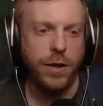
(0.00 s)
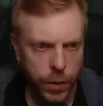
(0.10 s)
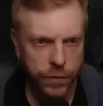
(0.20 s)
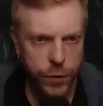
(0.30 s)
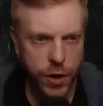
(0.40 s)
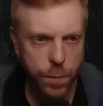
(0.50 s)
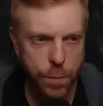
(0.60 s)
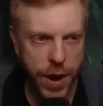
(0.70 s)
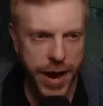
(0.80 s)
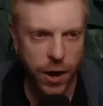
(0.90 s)
But if you
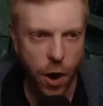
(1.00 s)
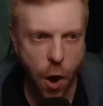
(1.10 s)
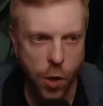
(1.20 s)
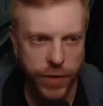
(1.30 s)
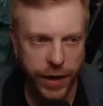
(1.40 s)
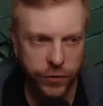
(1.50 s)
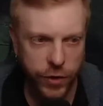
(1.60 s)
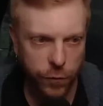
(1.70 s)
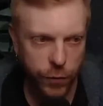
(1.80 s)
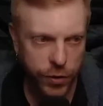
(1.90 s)
combine all that
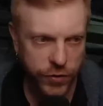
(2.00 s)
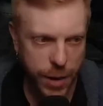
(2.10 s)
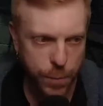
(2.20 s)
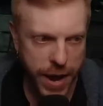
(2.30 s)
stuff with the tight